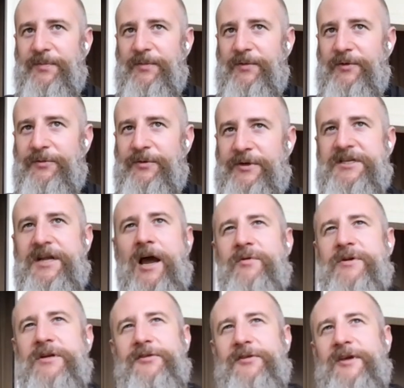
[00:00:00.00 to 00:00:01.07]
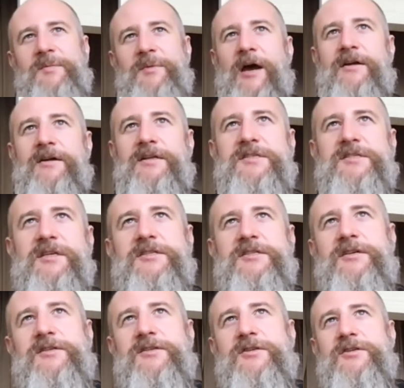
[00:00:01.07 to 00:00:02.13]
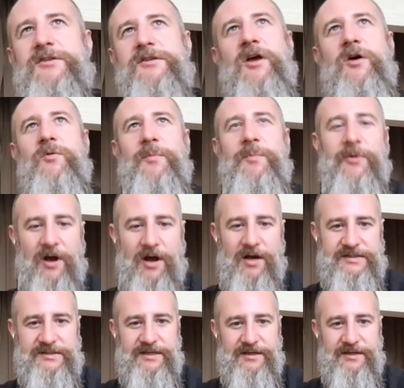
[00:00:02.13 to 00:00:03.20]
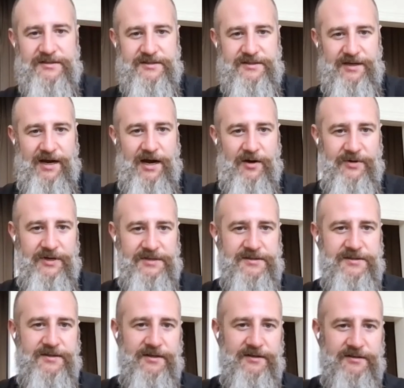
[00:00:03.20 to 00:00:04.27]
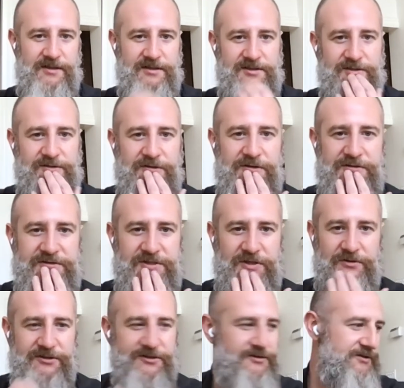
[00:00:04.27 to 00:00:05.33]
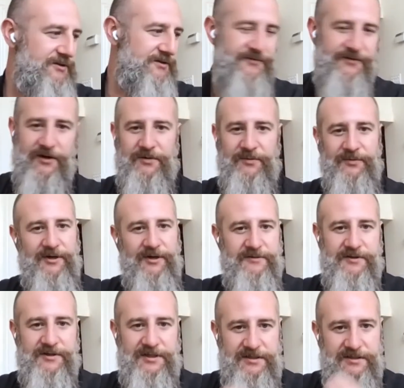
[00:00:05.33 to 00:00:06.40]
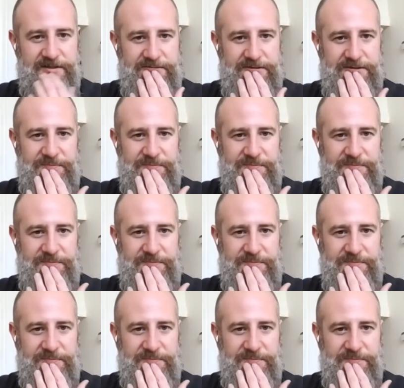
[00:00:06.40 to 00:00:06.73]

Which now when you think about it is such a slower process to how instant, digital, social, your phone, whatever it is.